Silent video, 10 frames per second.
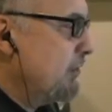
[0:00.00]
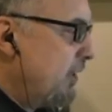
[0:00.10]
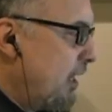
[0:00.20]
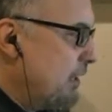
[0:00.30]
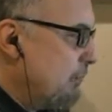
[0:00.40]

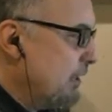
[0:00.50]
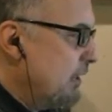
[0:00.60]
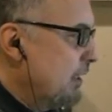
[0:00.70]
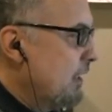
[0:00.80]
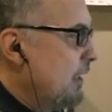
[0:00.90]
economy,
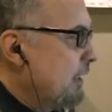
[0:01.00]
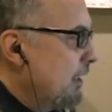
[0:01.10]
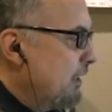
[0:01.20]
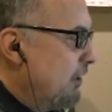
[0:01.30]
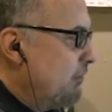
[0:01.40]

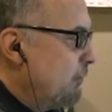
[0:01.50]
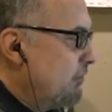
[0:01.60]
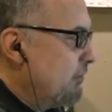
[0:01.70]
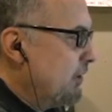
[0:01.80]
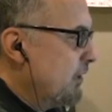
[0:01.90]
like other
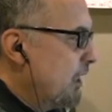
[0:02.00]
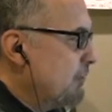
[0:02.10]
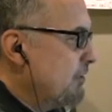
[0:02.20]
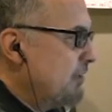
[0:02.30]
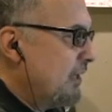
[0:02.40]
Western
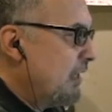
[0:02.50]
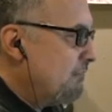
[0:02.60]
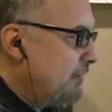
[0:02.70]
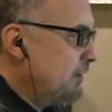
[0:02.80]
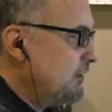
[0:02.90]
economies,
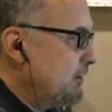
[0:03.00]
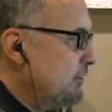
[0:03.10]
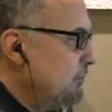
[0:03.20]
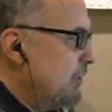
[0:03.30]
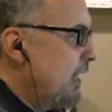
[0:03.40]
cannot
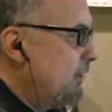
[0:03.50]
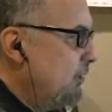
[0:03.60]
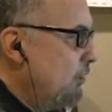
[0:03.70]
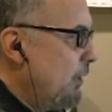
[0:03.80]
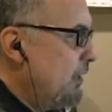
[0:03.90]
function without
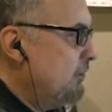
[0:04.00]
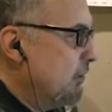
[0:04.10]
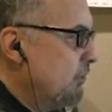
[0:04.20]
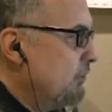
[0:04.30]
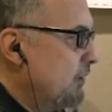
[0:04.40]
low-wage,
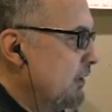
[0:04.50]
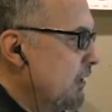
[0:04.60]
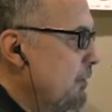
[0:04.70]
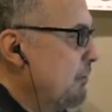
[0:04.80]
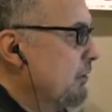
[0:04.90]
low-skilled
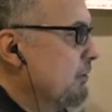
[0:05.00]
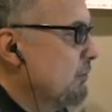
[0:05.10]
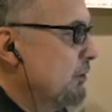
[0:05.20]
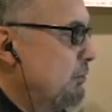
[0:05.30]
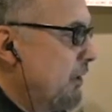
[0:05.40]
labor,
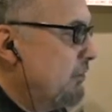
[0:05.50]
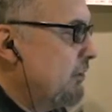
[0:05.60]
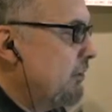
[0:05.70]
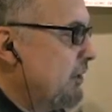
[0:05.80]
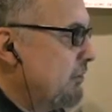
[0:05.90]
which
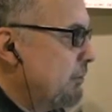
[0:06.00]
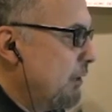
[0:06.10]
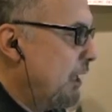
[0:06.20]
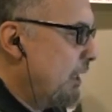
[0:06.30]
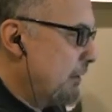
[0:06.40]
Mexico has
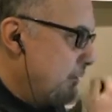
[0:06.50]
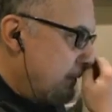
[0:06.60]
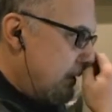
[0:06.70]
supplied.